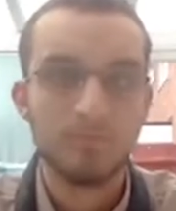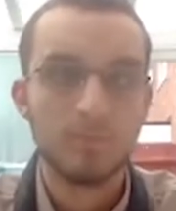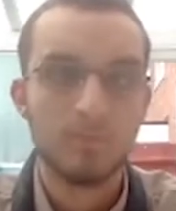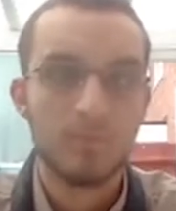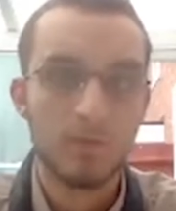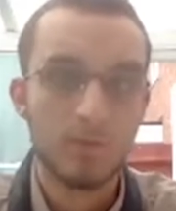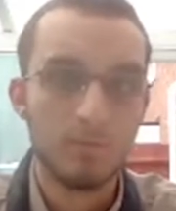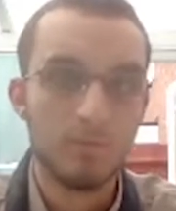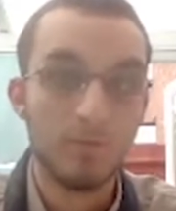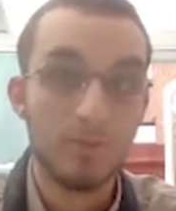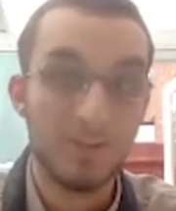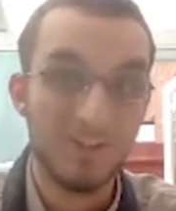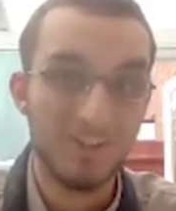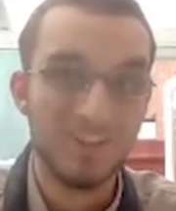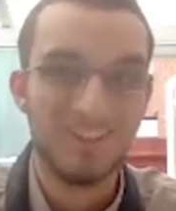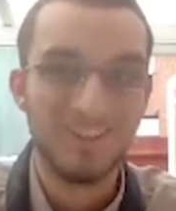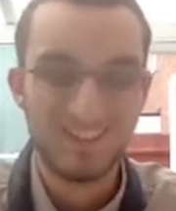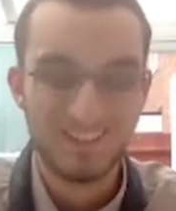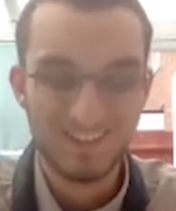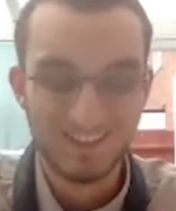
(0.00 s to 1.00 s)

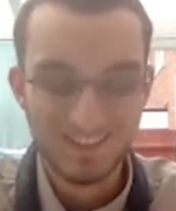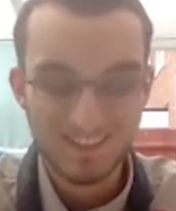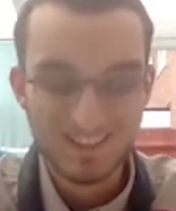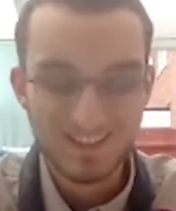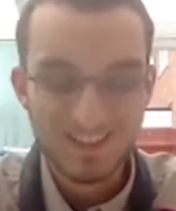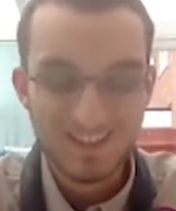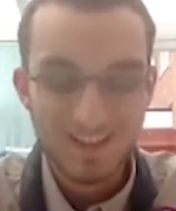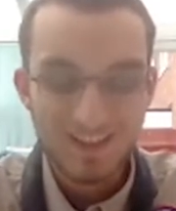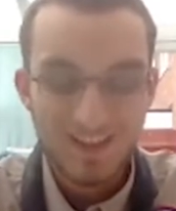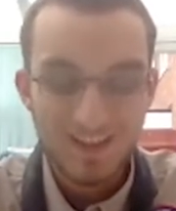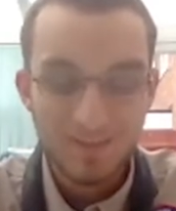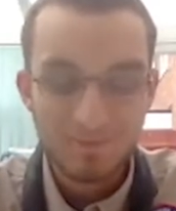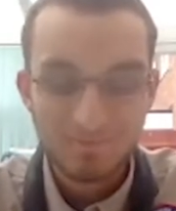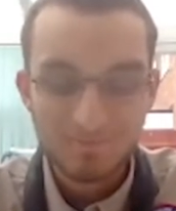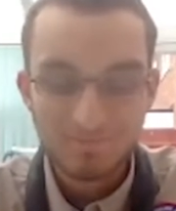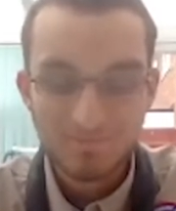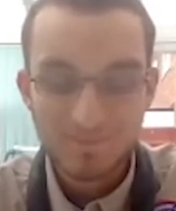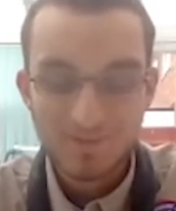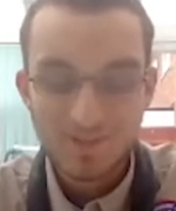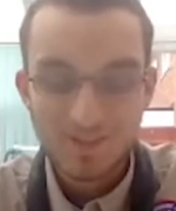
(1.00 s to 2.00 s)
Brilliant.
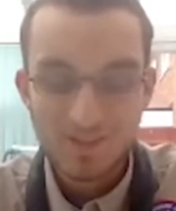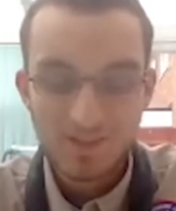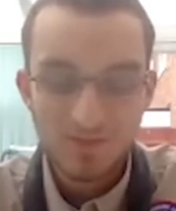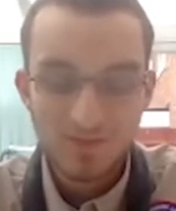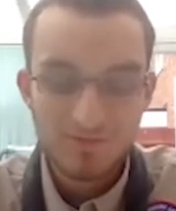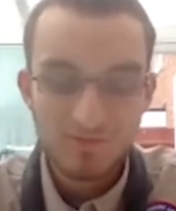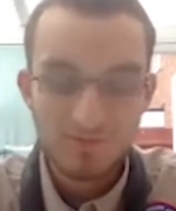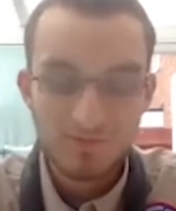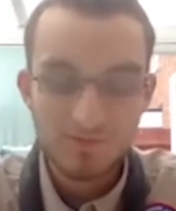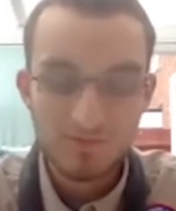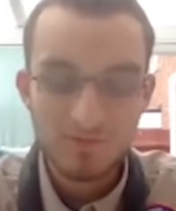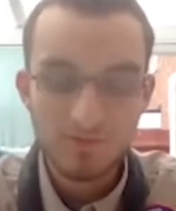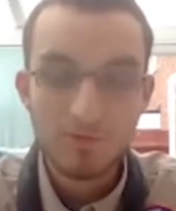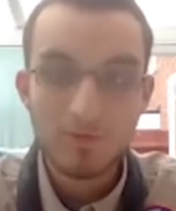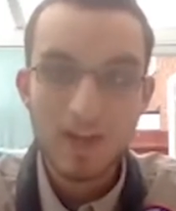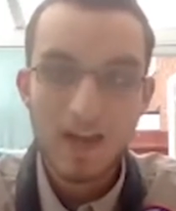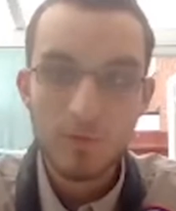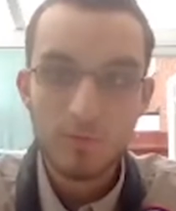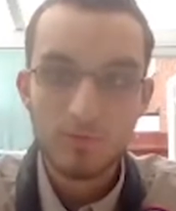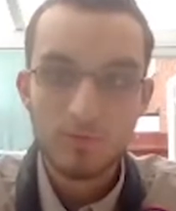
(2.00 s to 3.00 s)
So you're now
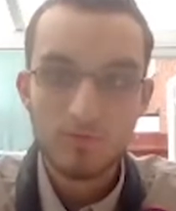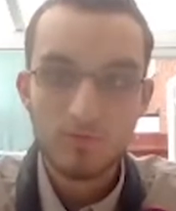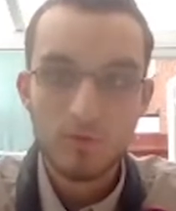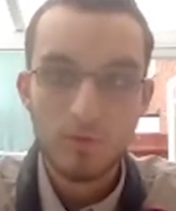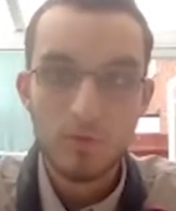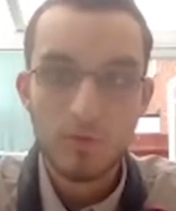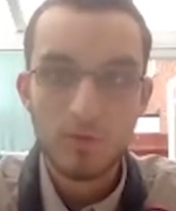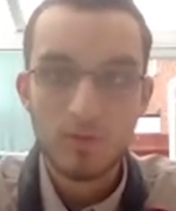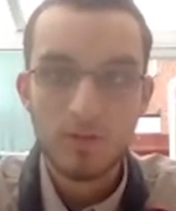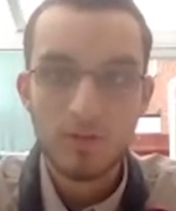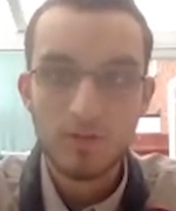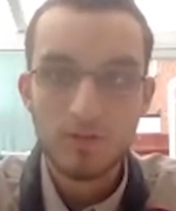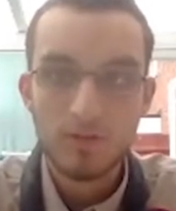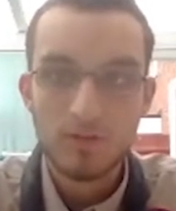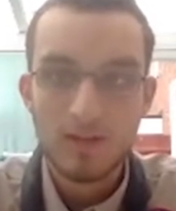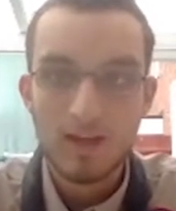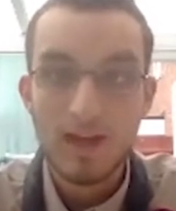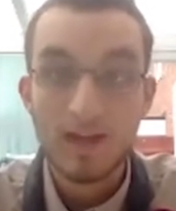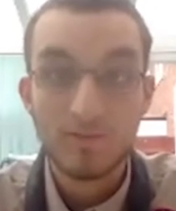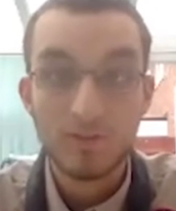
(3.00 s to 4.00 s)
an author
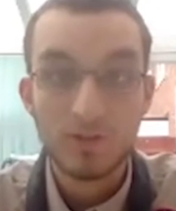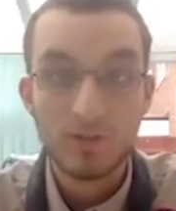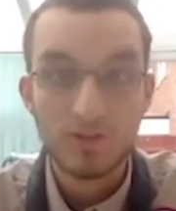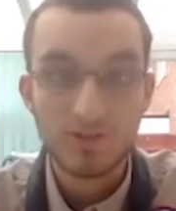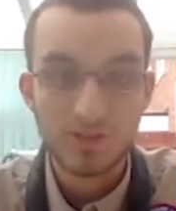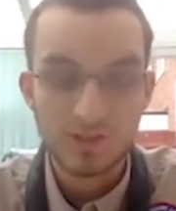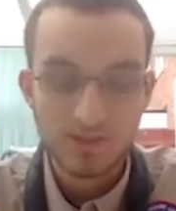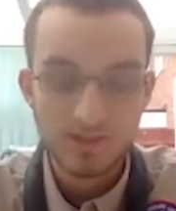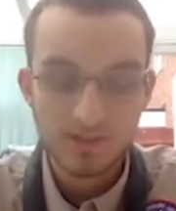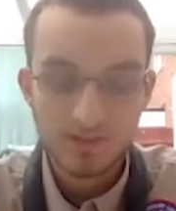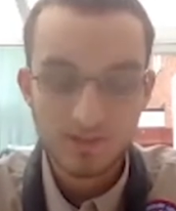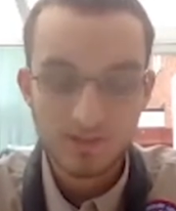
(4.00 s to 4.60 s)
and artist.